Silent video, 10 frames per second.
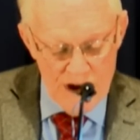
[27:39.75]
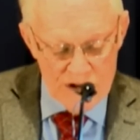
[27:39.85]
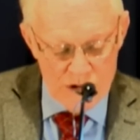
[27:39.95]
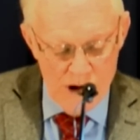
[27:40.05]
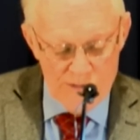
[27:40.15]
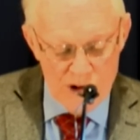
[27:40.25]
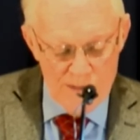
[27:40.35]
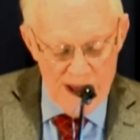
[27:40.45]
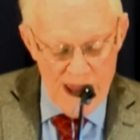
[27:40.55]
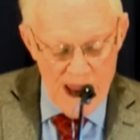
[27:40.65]
so it will
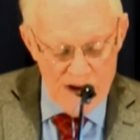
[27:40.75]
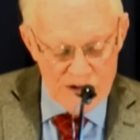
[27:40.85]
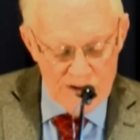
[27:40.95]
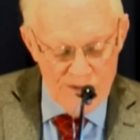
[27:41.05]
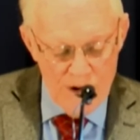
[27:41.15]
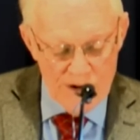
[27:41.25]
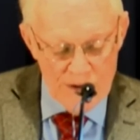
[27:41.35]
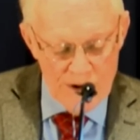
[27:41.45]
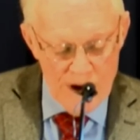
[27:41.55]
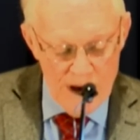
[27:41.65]
be easier for
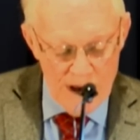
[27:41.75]
you,